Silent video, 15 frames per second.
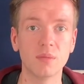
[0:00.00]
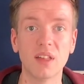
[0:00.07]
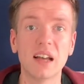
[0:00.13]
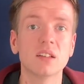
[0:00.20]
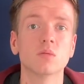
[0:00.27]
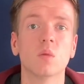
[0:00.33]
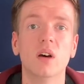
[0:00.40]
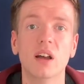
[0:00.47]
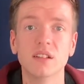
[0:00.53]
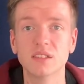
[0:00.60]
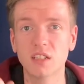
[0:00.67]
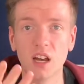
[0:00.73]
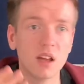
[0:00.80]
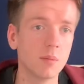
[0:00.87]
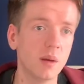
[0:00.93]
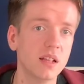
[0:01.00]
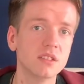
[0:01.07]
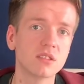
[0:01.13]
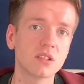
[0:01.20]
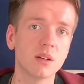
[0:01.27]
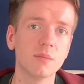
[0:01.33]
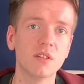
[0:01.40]
That's why I started my
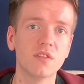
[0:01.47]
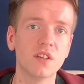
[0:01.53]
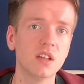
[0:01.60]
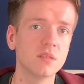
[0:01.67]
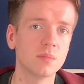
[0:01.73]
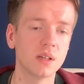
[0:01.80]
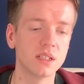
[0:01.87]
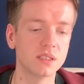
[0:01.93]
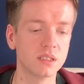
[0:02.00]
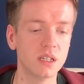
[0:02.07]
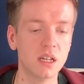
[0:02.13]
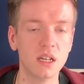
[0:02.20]
Instagram in the first place.